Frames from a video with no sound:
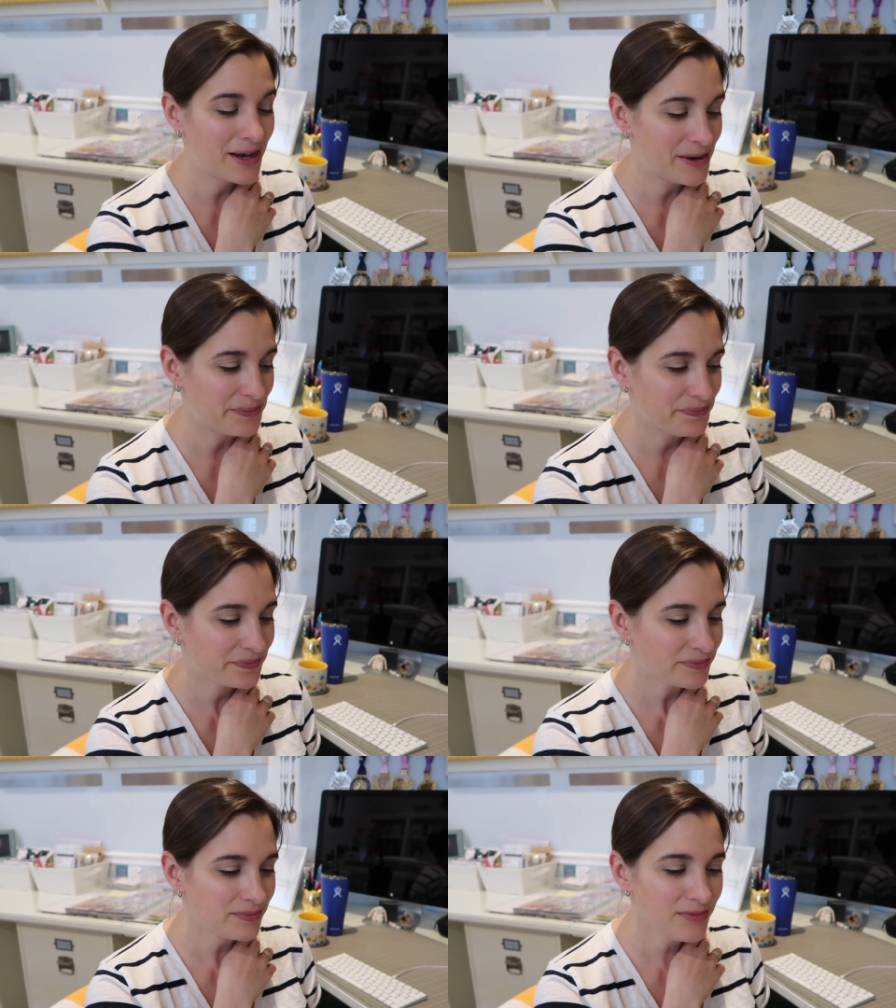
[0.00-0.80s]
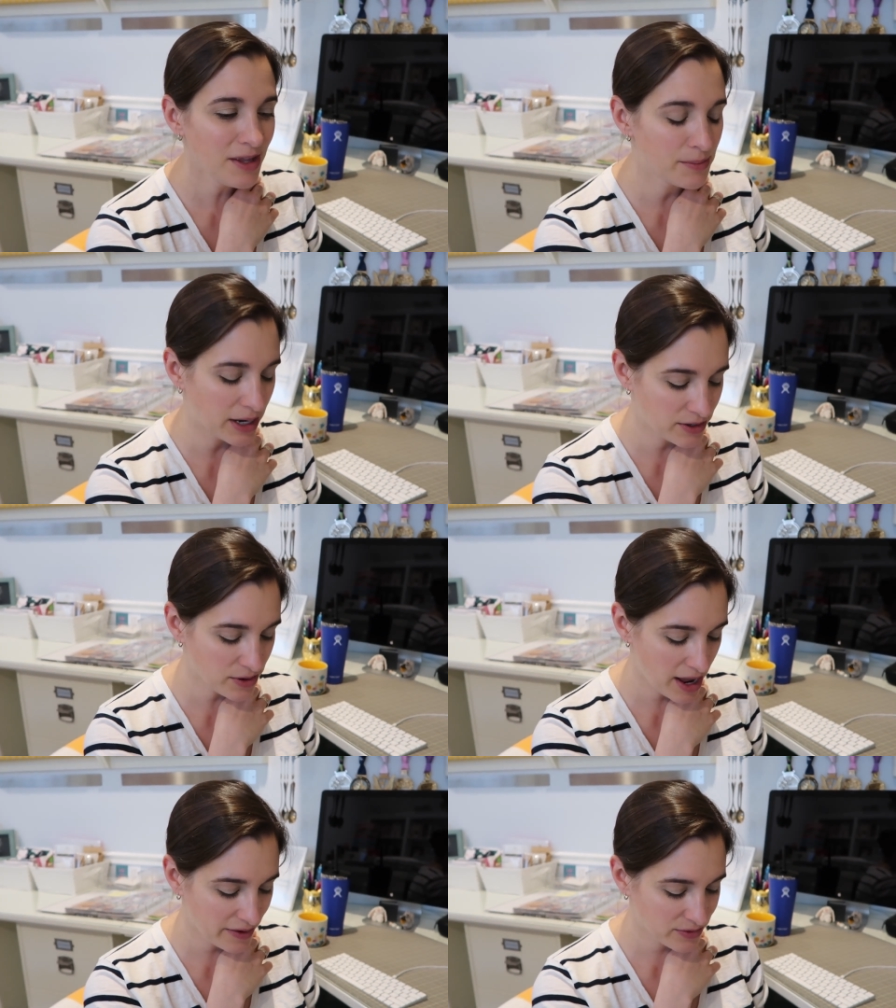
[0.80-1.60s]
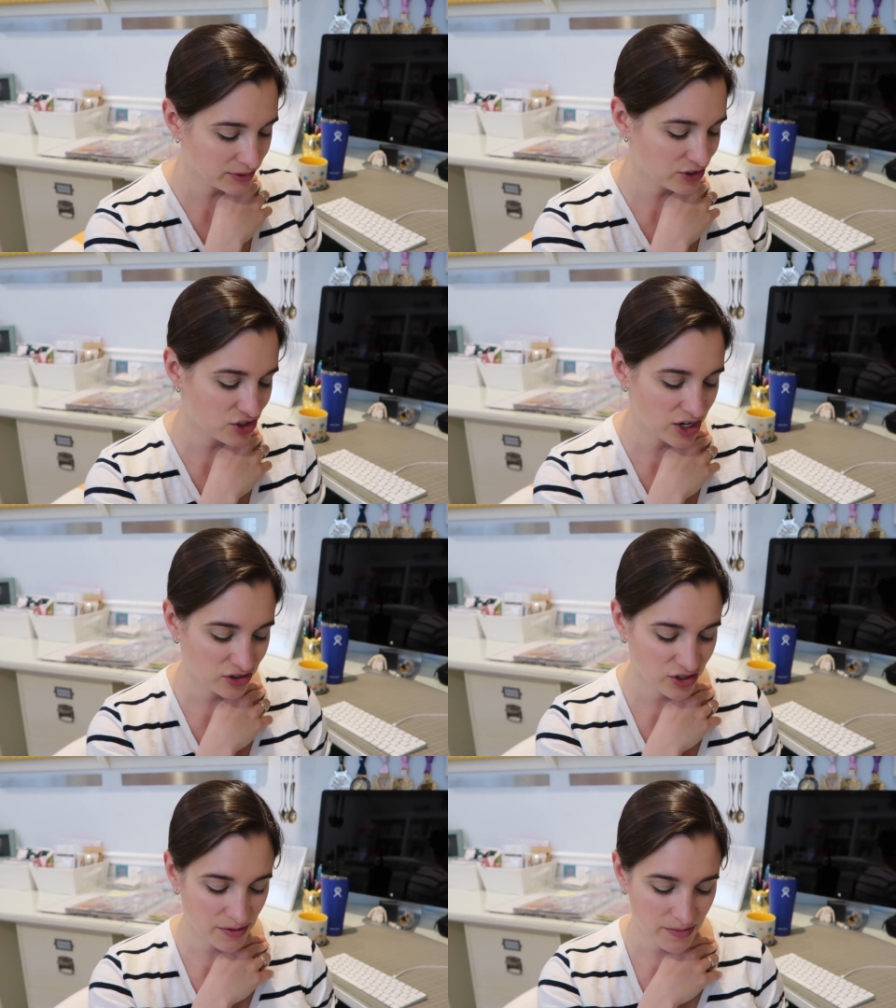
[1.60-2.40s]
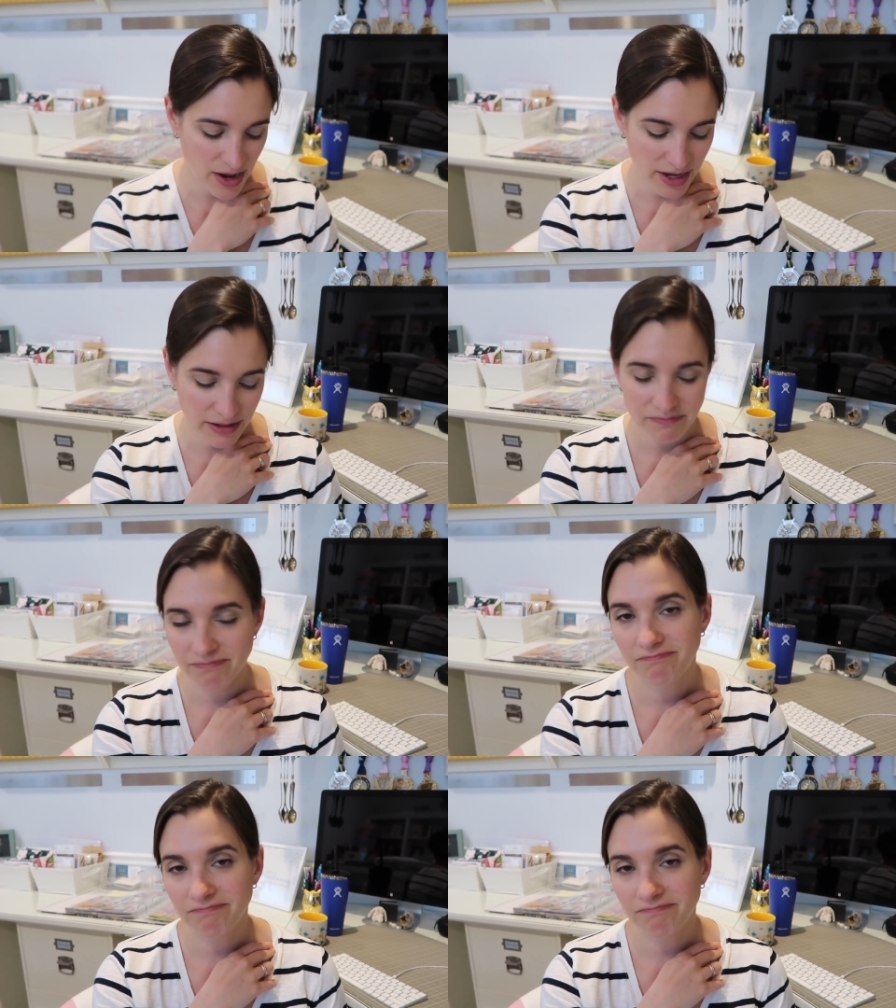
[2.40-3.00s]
Um, but I don't I haven't really changed up my